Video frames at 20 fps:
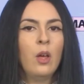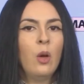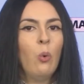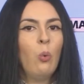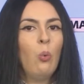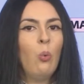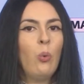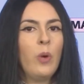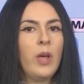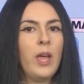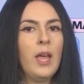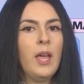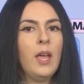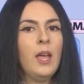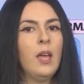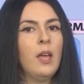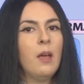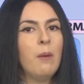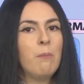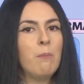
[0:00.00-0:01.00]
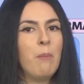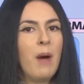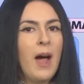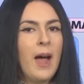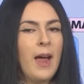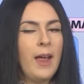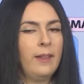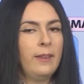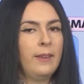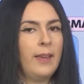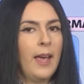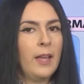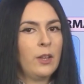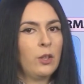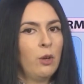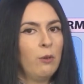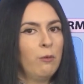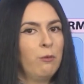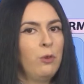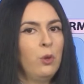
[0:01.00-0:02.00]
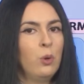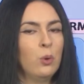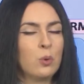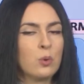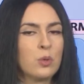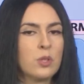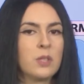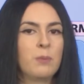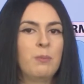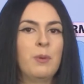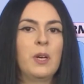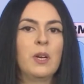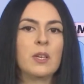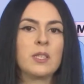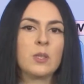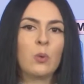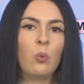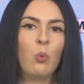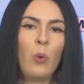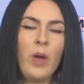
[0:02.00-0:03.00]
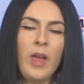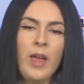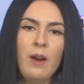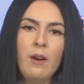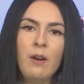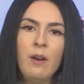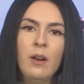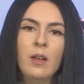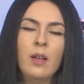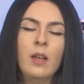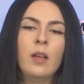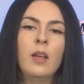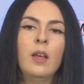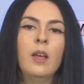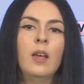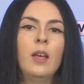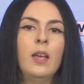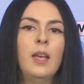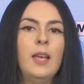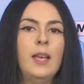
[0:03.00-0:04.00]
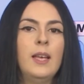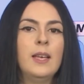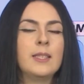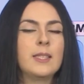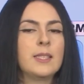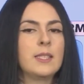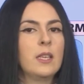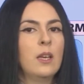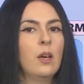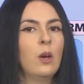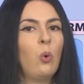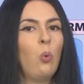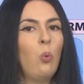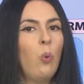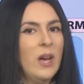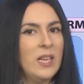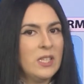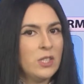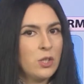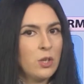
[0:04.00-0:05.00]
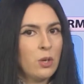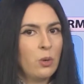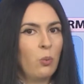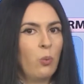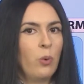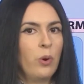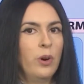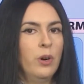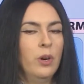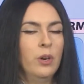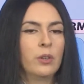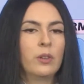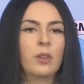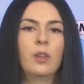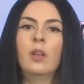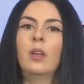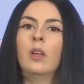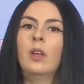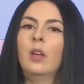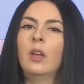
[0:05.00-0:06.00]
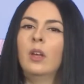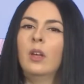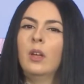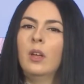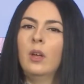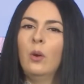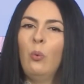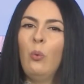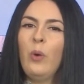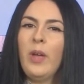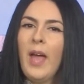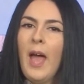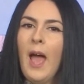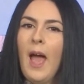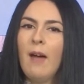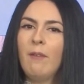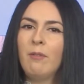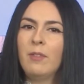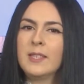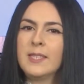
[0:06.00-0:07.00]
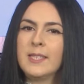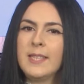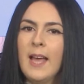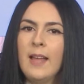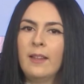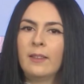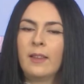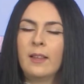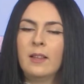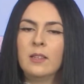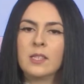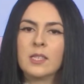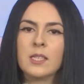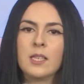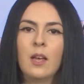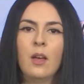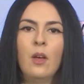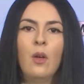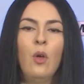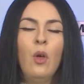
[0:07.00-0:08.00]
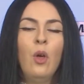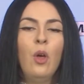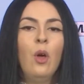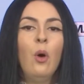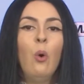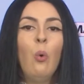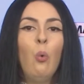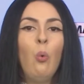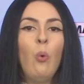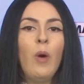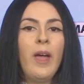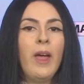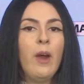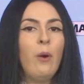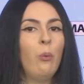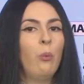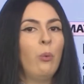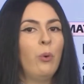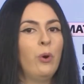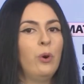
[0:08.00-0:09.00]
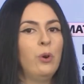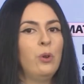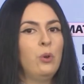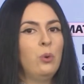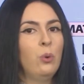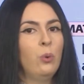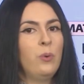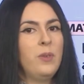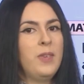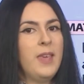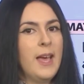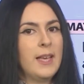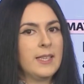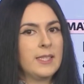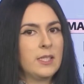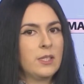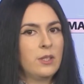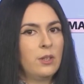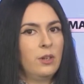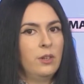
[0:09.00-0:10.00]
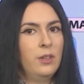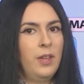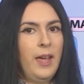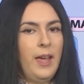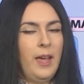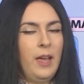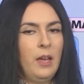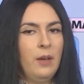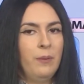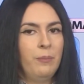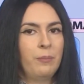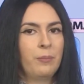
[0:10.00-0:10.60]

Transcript: we might get confused because where is a question word. We have the sentence, where were you yesterday?